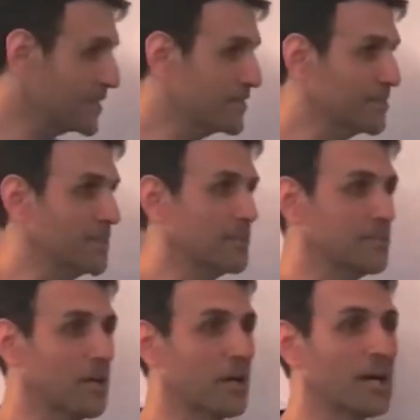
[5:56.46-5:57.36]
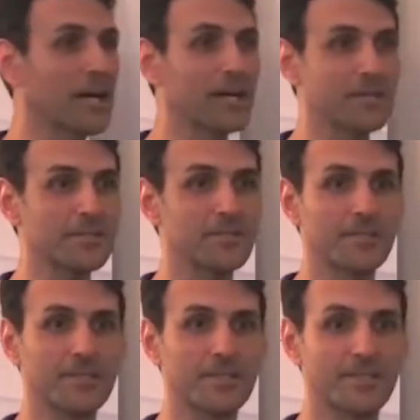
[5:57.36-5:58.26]
that our heart
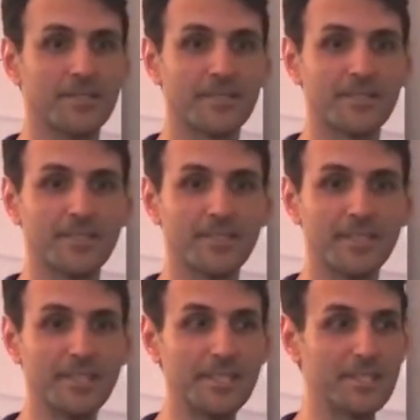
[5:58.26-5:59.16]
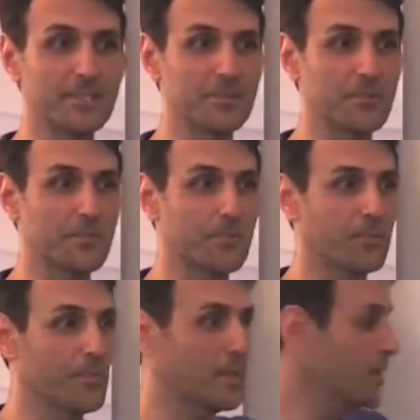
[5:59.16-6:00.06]
is
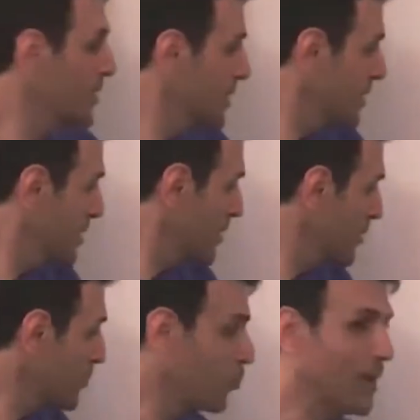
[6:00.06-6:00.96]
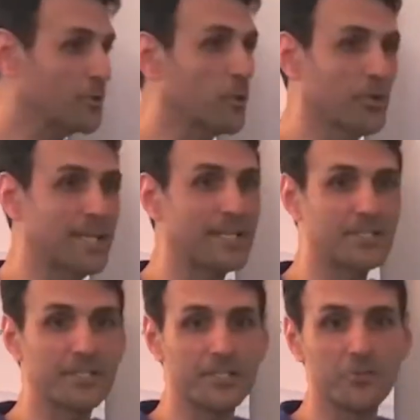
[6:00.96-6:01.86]
what
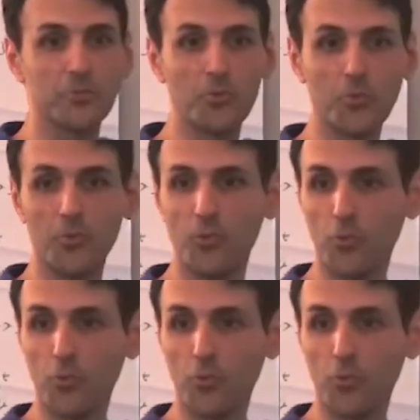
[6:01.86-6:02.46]
connects these 2